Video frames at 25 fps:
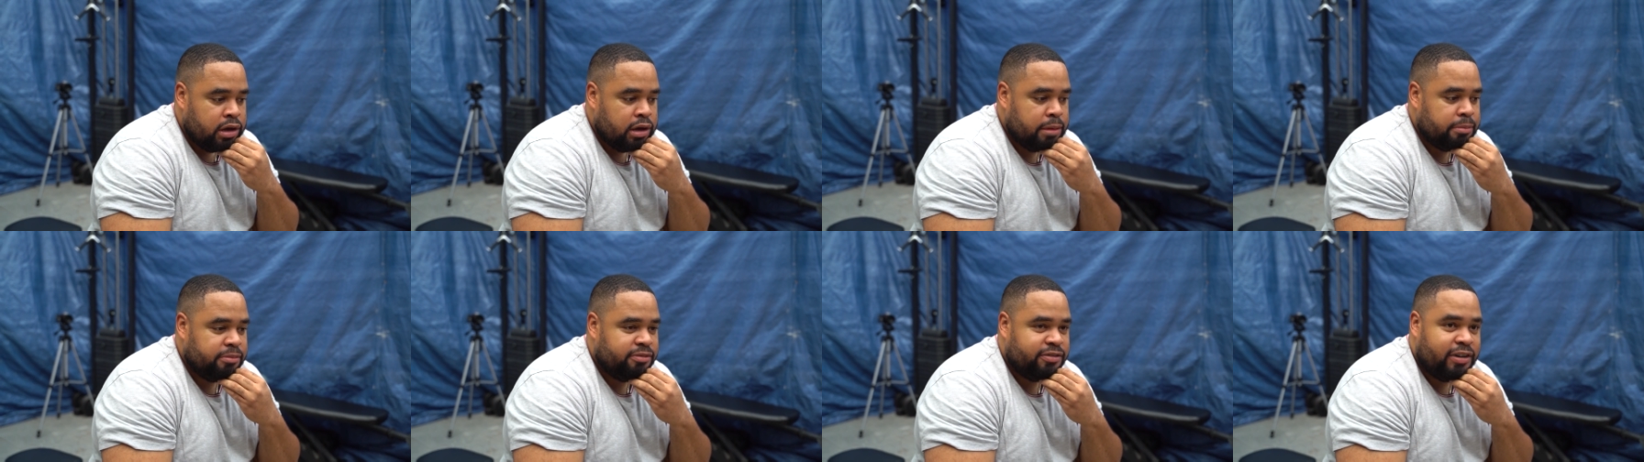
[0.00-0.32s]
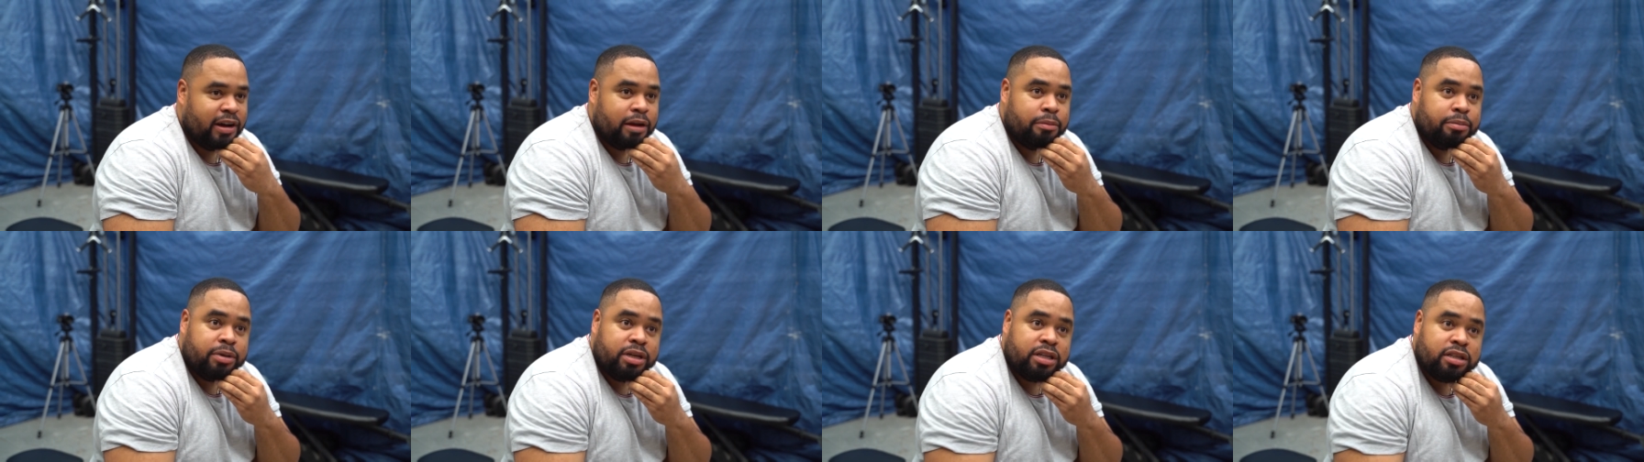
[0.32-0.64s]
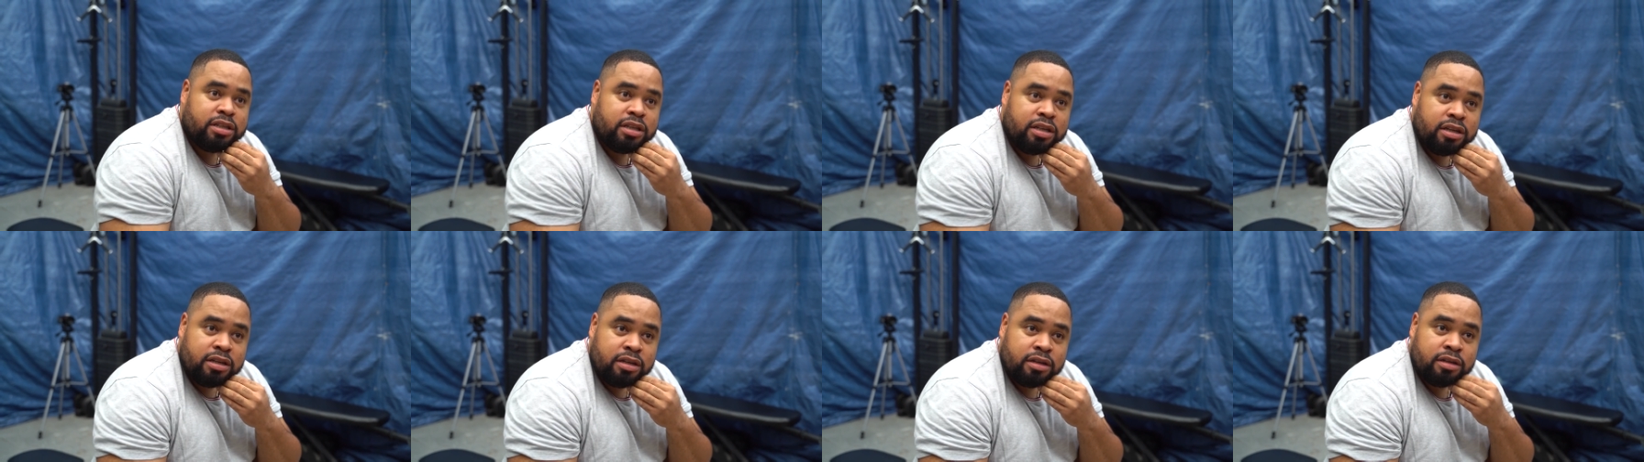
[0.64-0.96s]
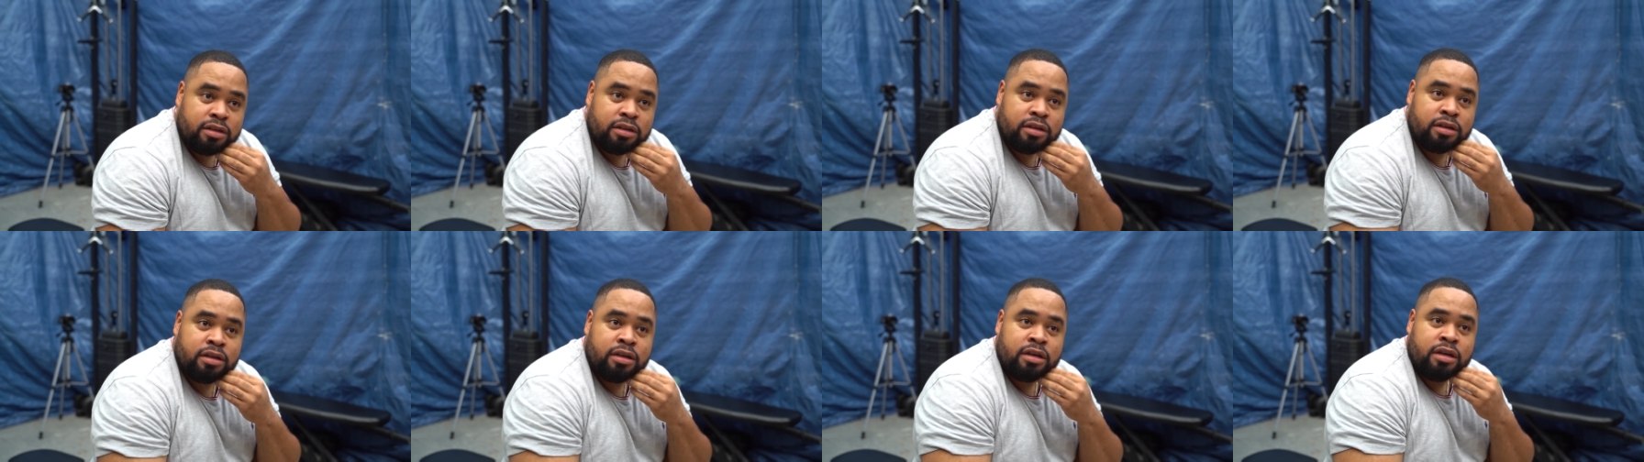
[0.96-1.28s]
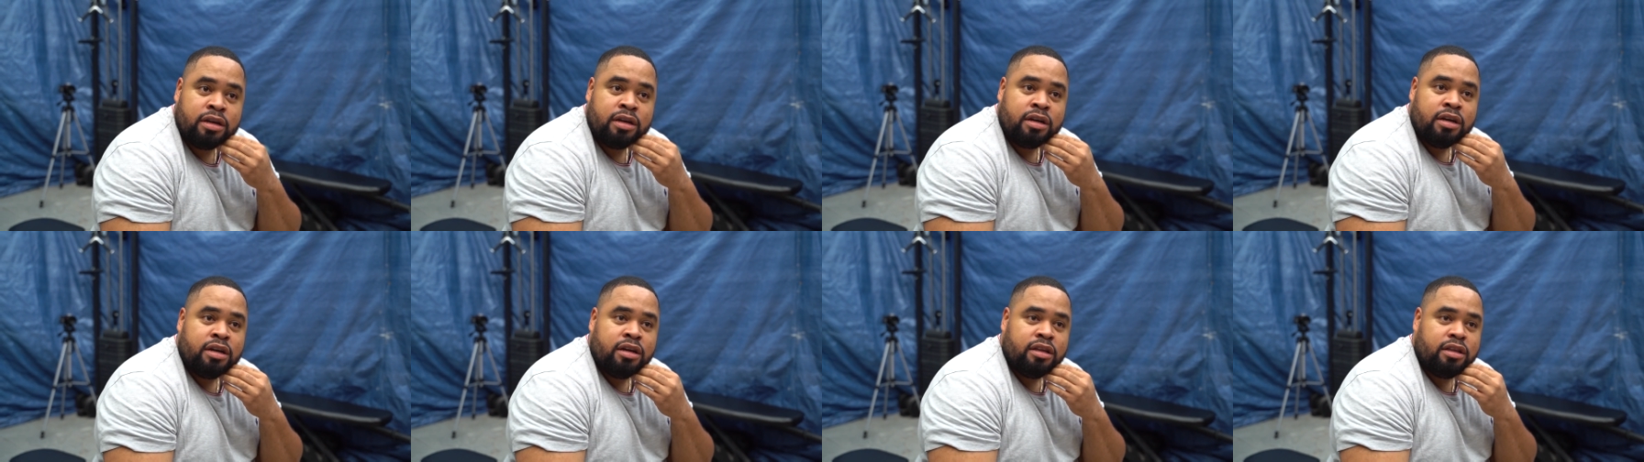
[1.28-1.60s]
Um, Fanbies,
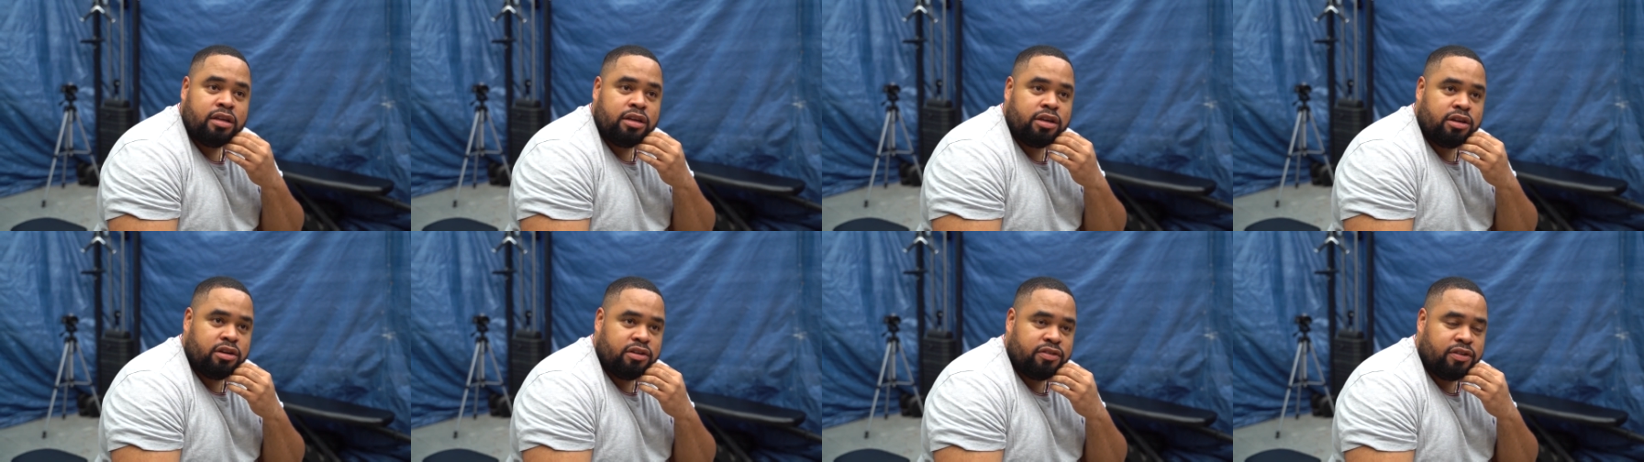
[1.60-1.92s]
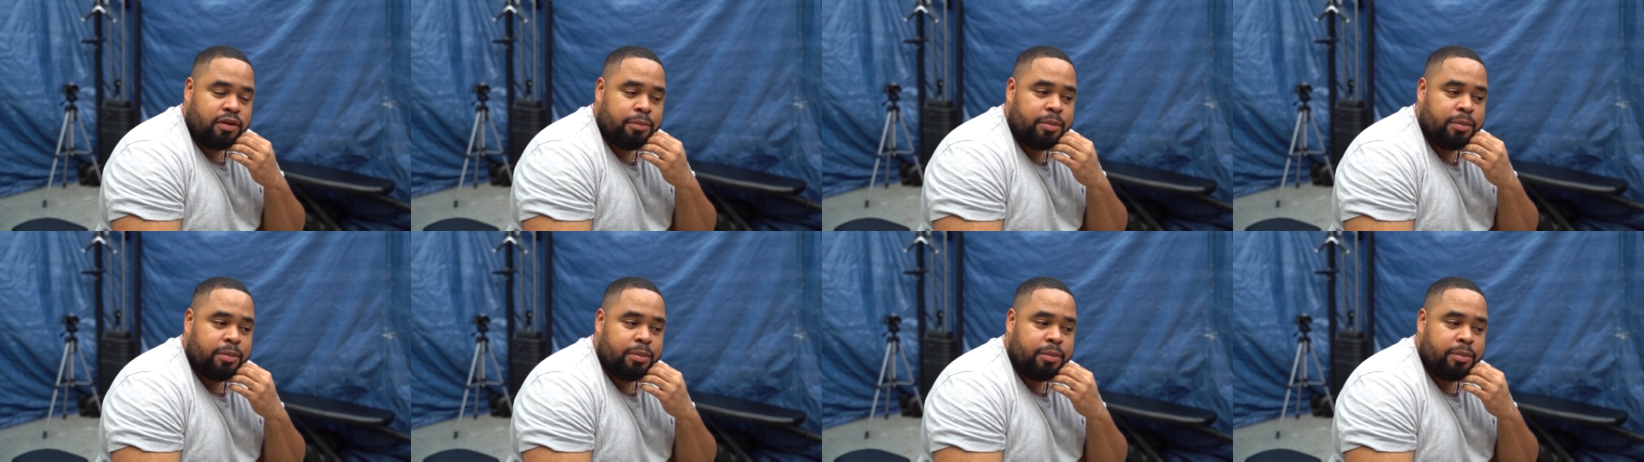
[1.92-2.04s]
I think you're